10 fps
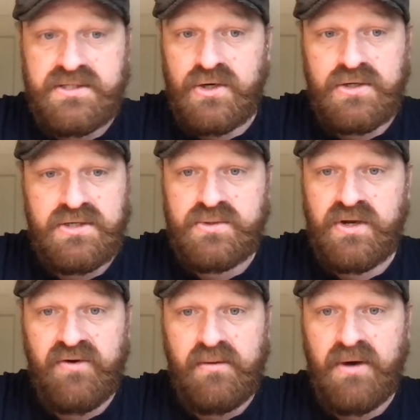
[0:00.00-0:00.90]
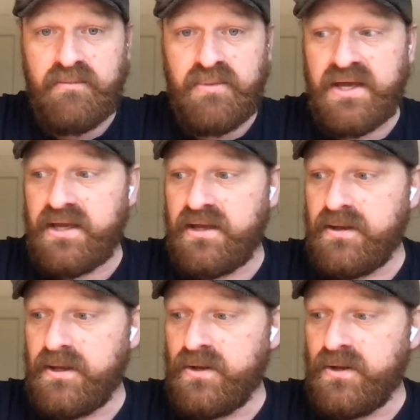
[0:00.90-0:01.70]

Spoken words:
doctors, whatever it might be.